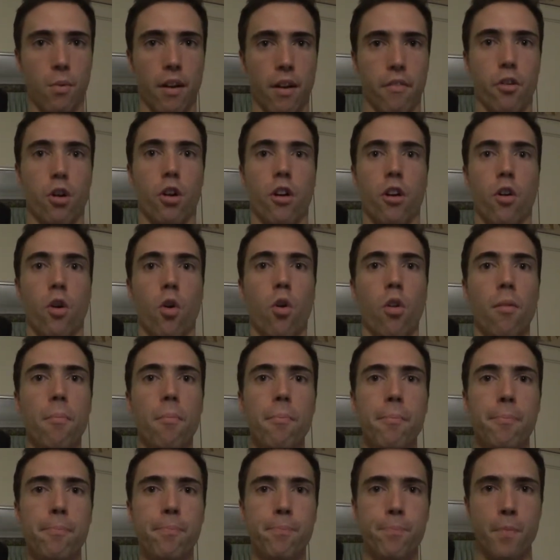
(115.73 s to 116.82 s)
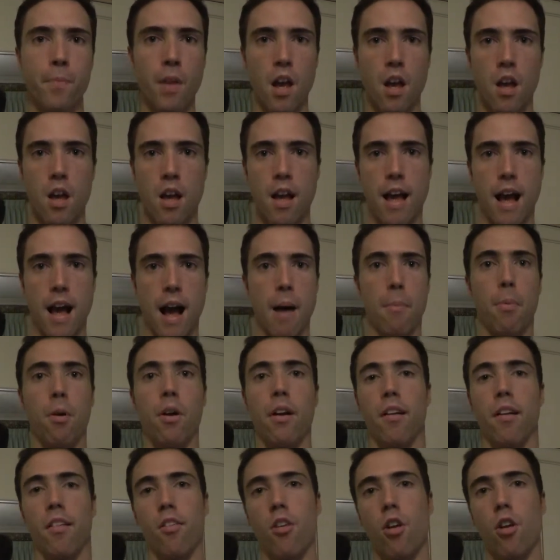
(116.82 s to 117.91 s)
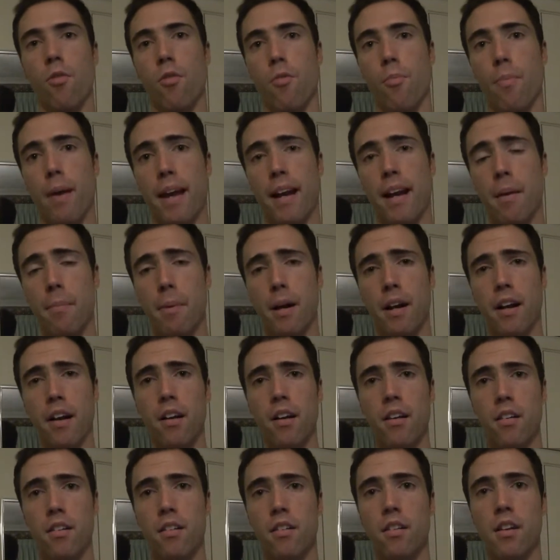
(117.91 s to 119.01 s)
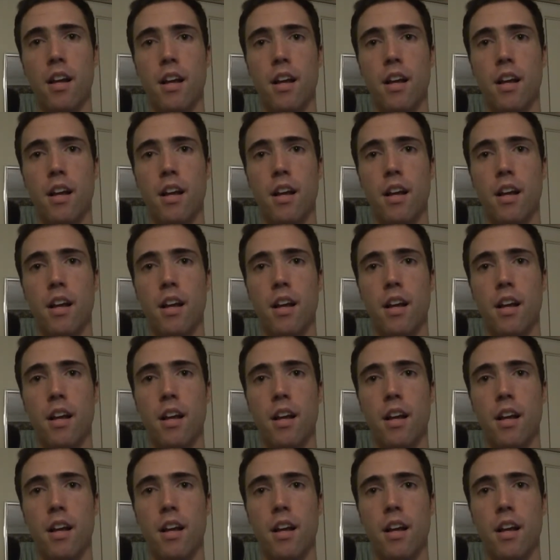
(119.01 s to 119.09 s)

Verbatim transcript: whatever you want to call them I put in a scoop of peanut butter.